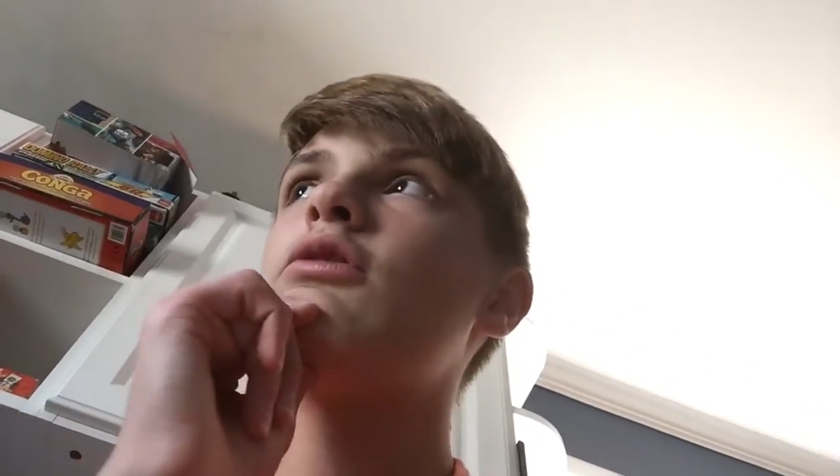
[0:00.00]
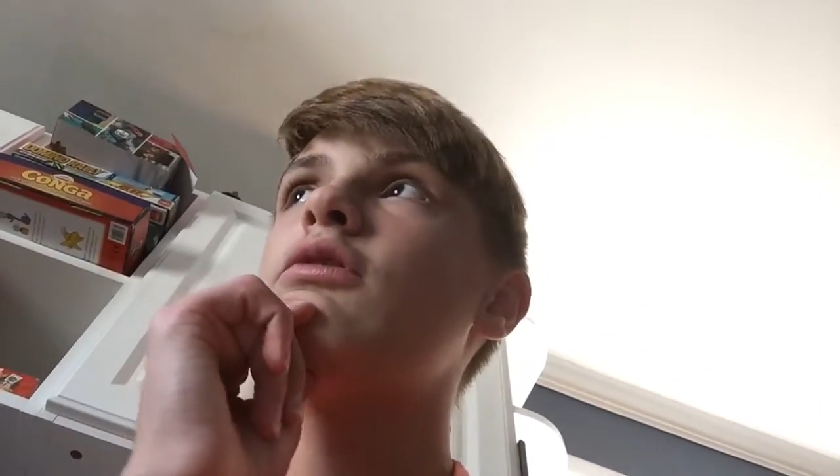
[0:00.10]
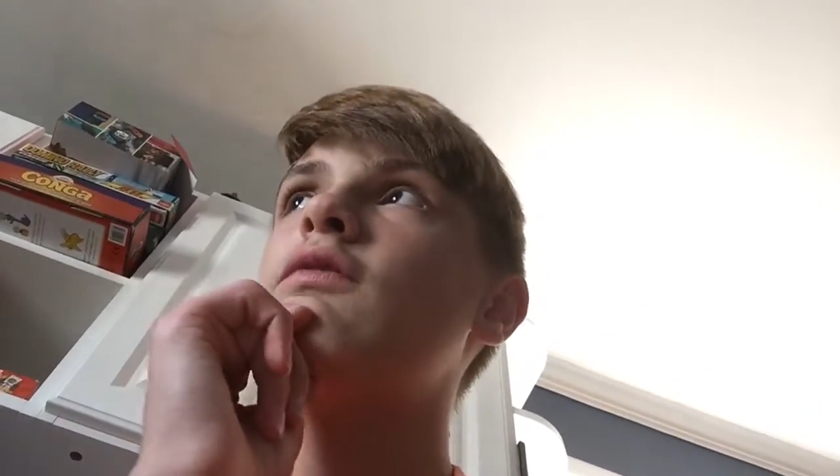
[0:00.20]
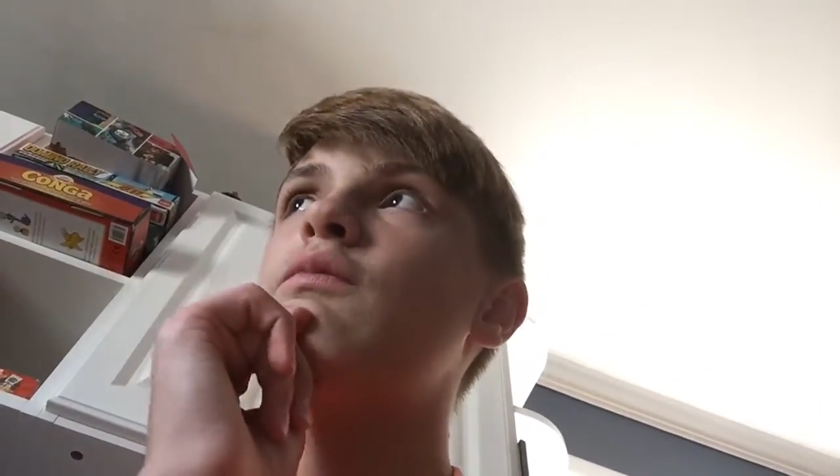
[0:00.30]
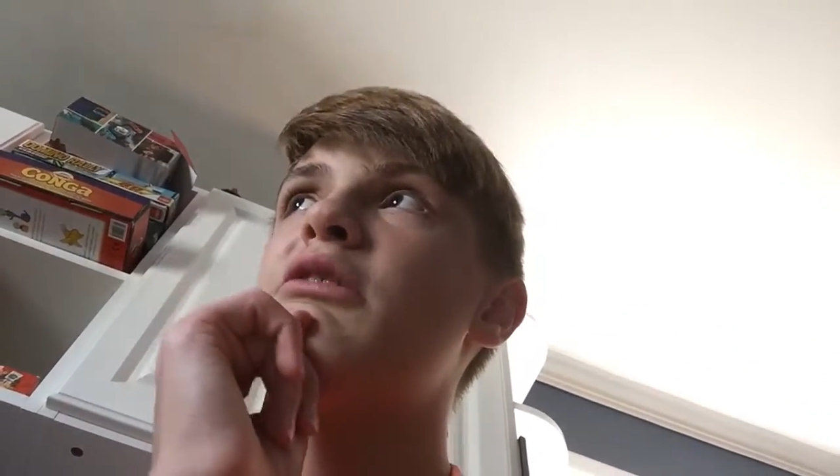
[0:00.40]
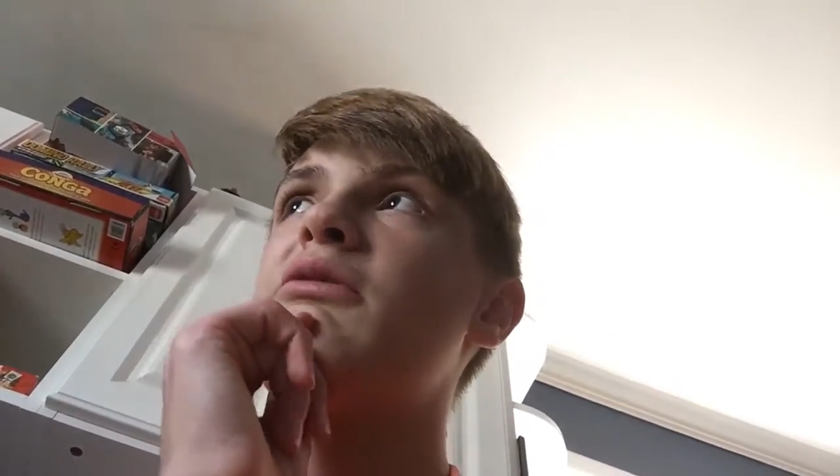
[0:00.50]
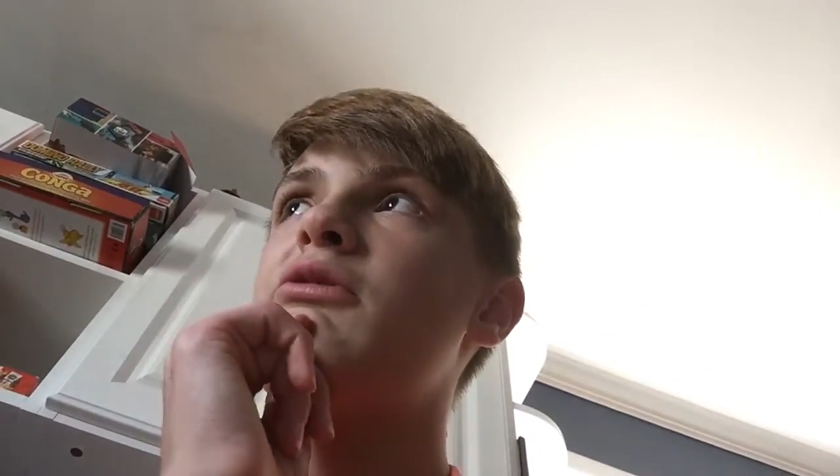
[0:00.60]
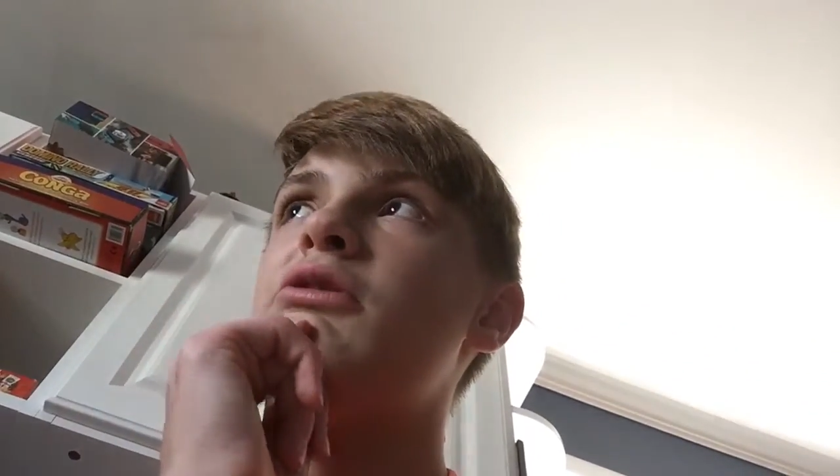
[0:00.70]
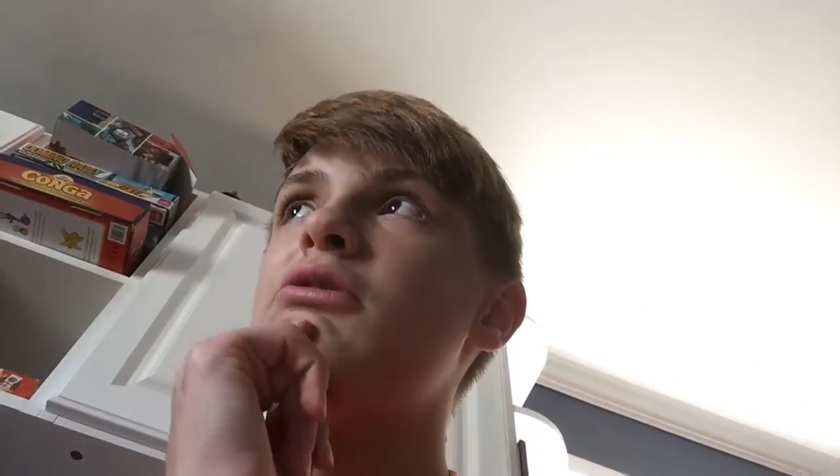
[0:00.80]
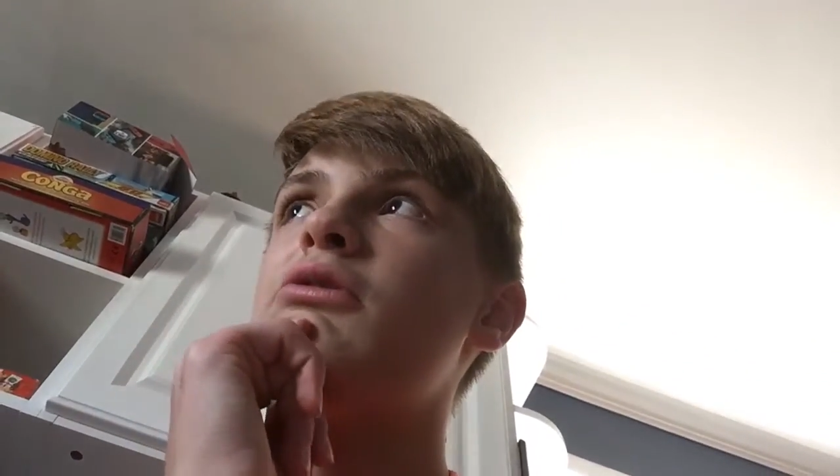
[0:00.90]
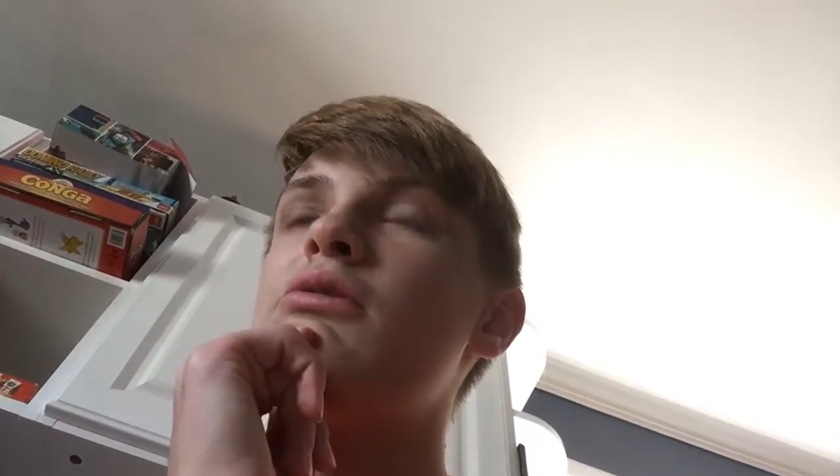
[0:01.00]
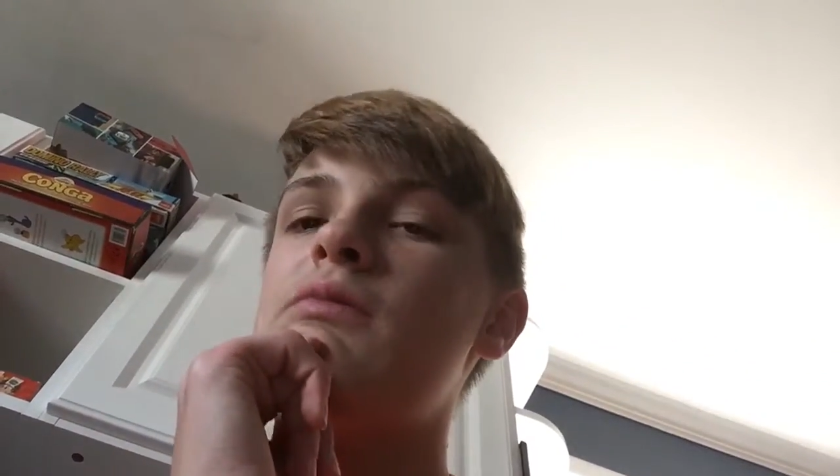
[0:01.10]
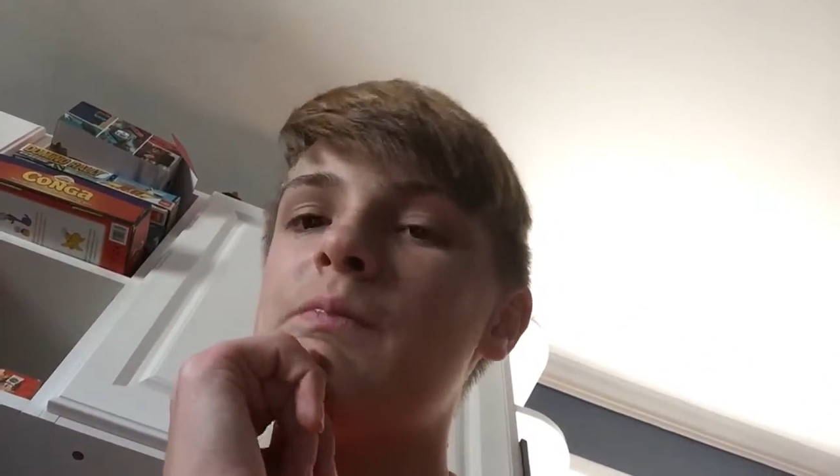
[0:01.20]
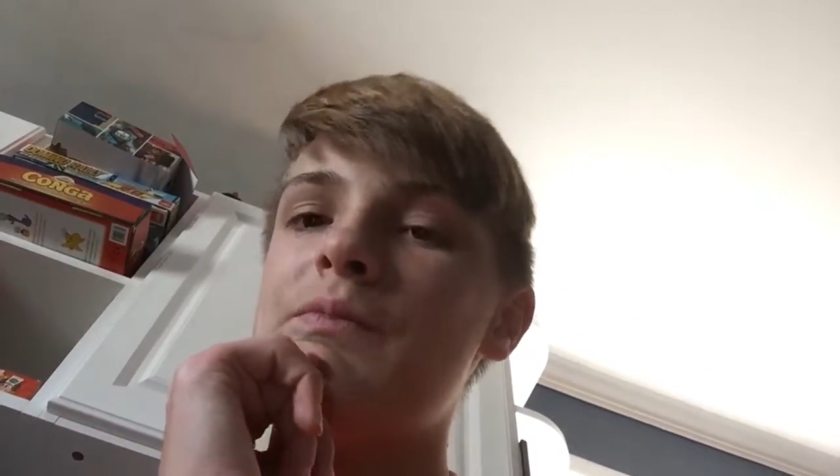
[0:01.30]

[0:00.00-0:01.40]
of Mountain Dew,